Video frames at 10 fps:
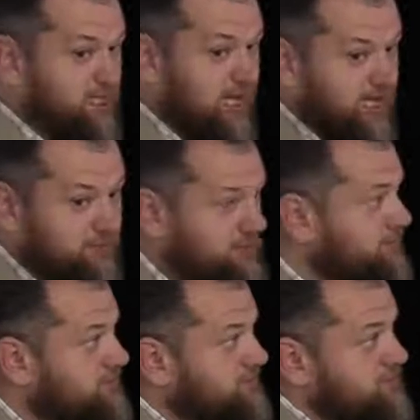
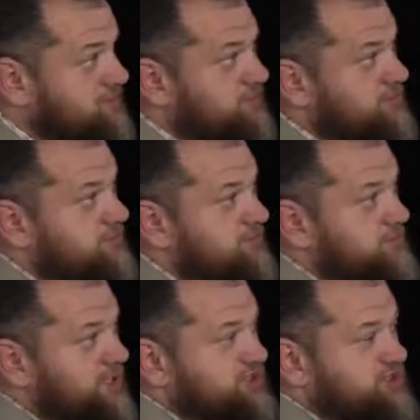Time.
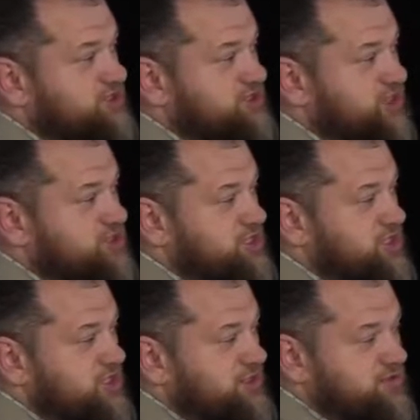Where is this transaction?
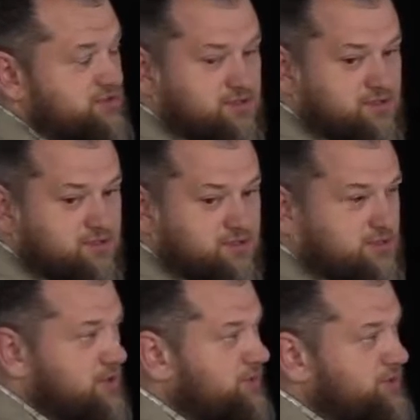Here. Yeah.
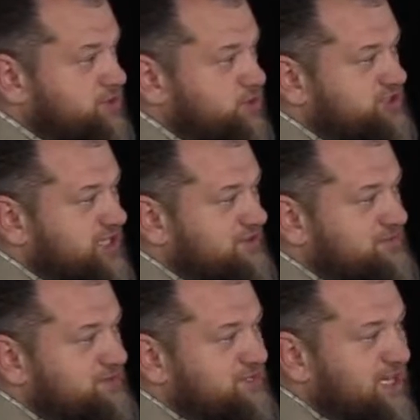Because they give
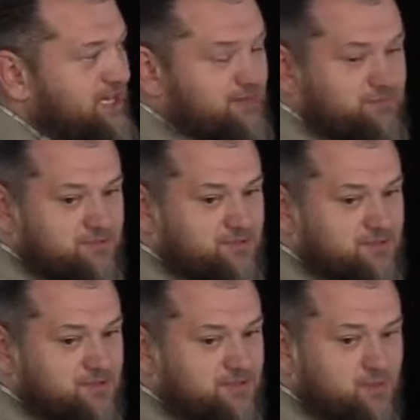them time,
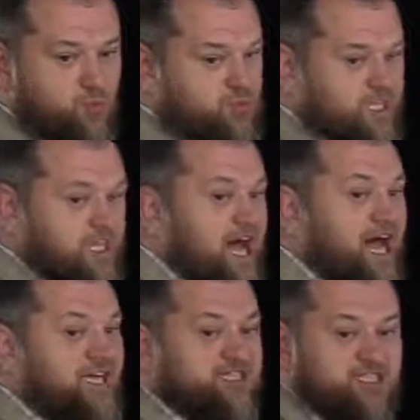what they
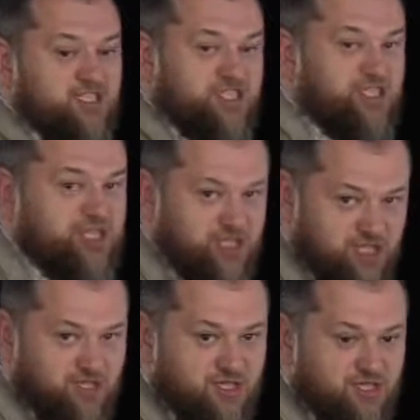ask in
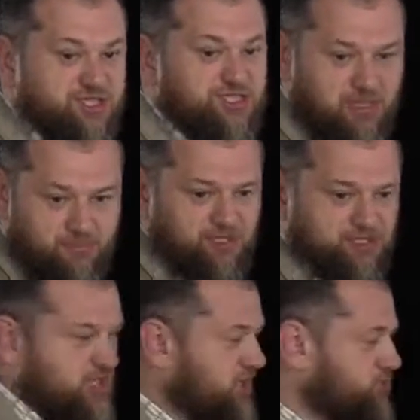return?
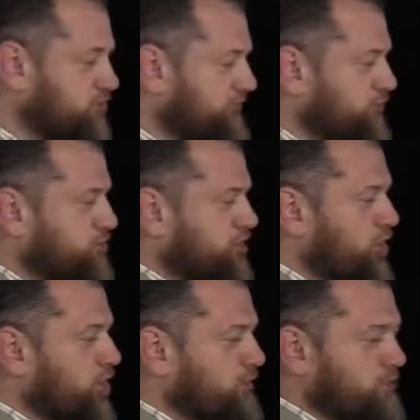Surplus. So if you took a
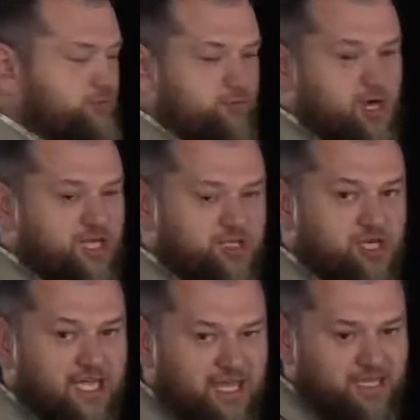home loan for
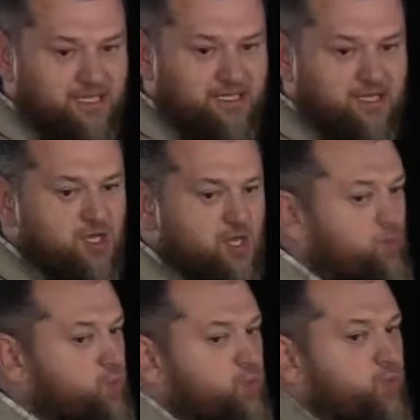100K,
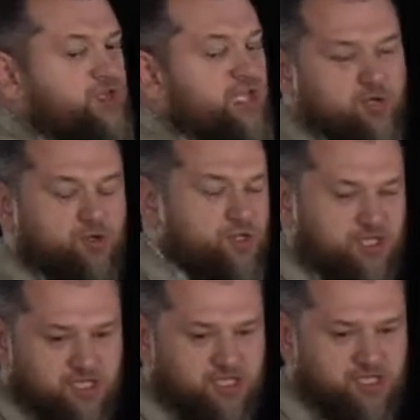what are you going
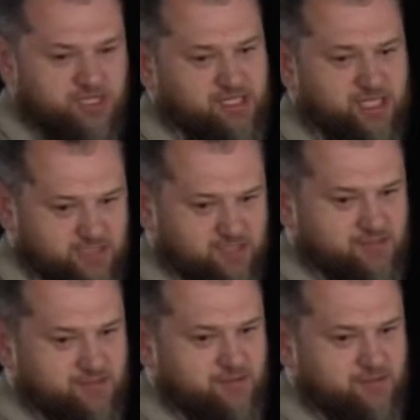to return at the end?